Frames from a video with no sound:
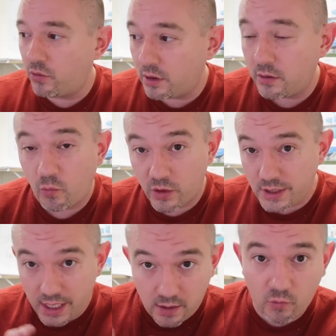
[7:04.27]
We're we're
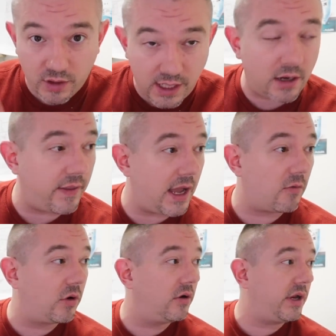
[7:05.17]
done, we're done on
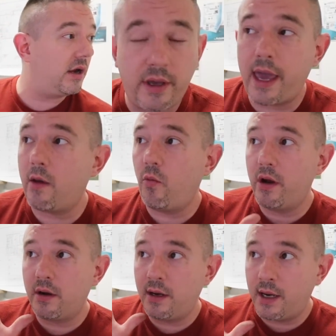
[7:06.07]
that road here. Okay, we
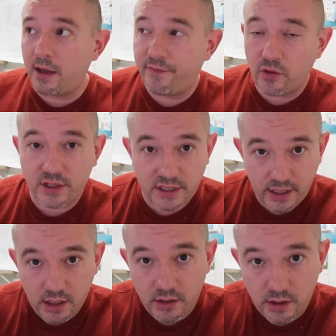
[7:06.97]
are not
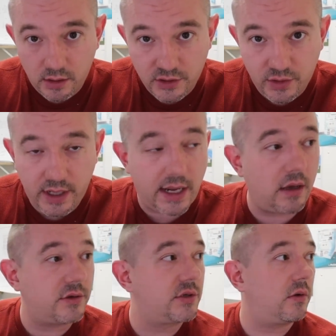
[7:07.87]
focusing on girls right
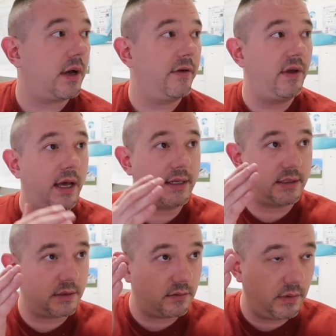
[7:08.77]
now. So I've
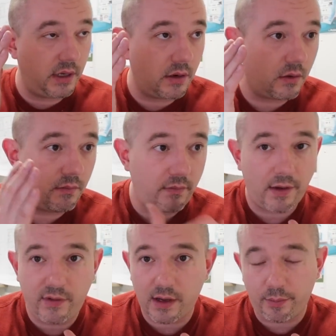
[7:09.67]
got, you know,
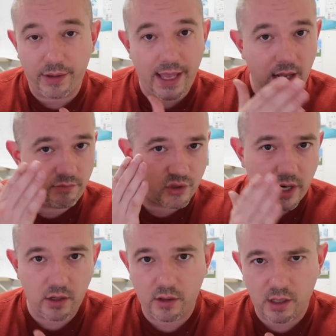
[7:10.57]
I've got a plan,
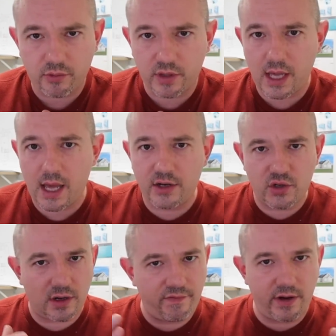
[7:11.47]
trying to hook it up with God,
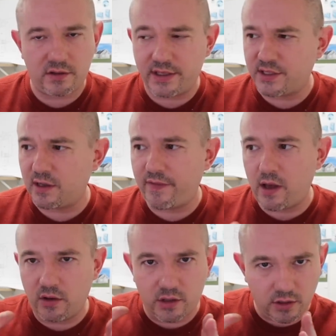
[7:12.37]
trying to figure this stuff
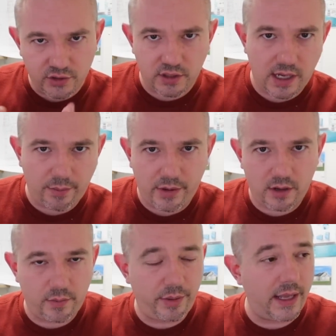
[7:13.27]
out. Girls are not
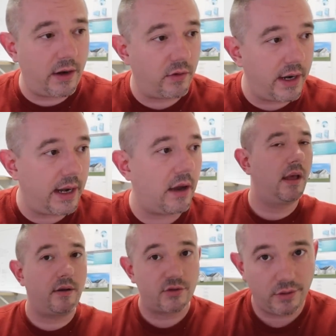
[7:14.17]
part of the plan right now.
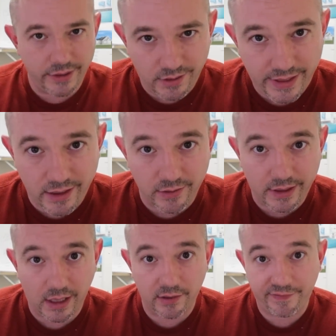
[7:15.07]
I know, so little inner
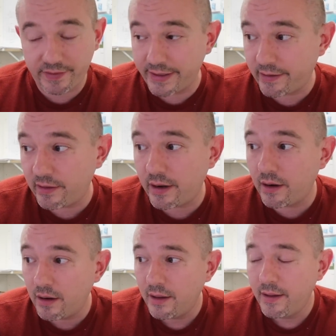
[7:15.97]
conflict
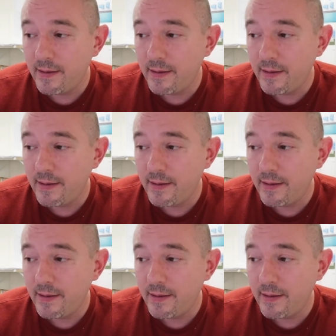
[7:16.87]
there.